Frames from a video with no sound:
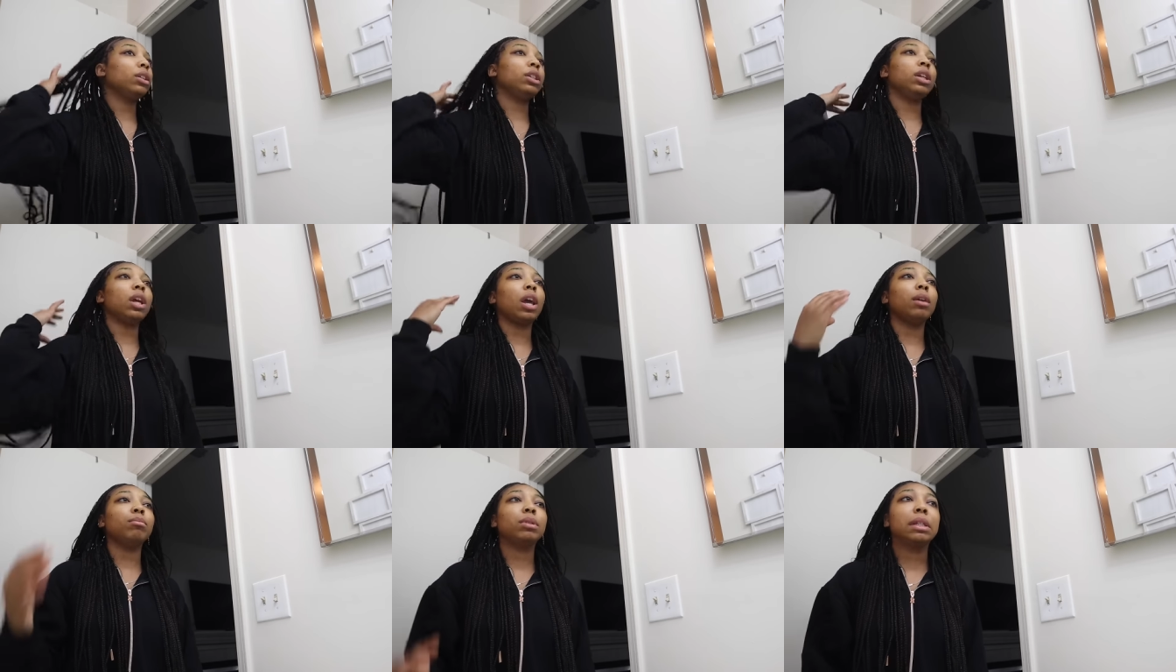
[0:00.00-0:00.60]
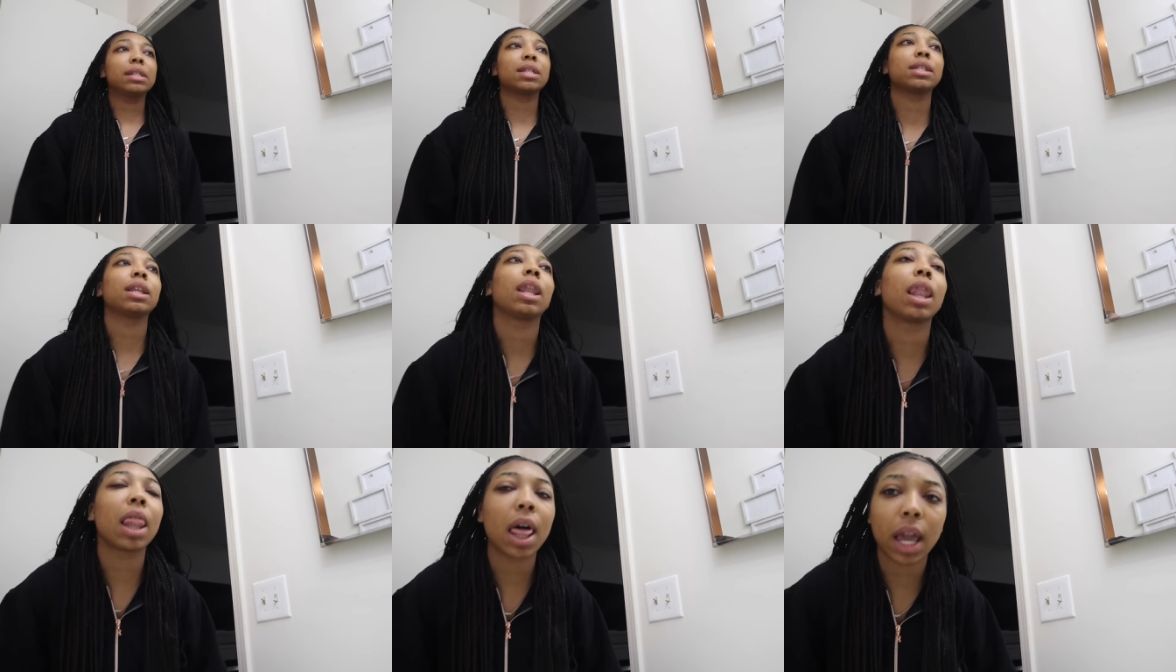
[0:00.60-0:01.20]
She came to
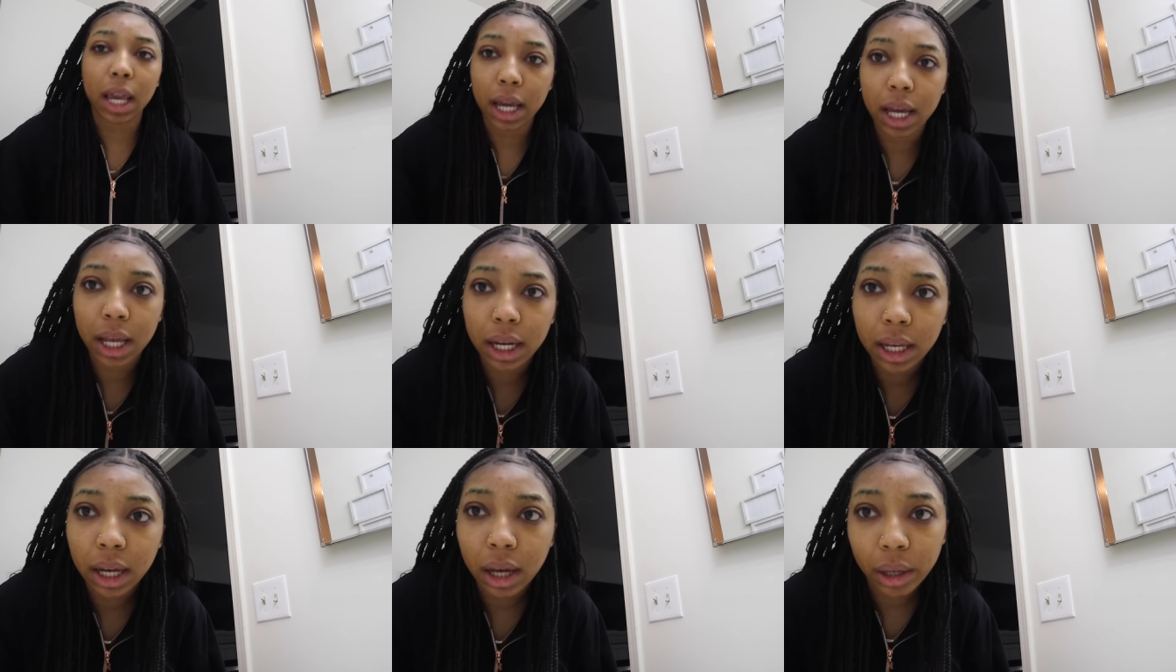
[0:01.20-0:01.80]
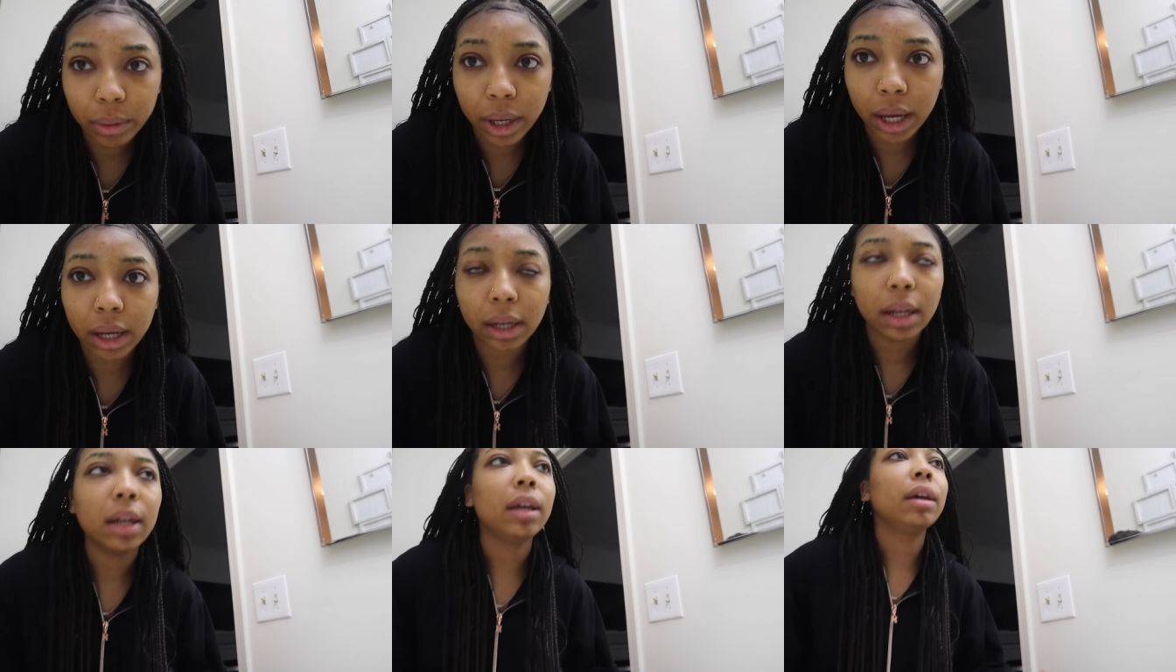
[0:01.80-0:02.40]
slay, honey. Okay.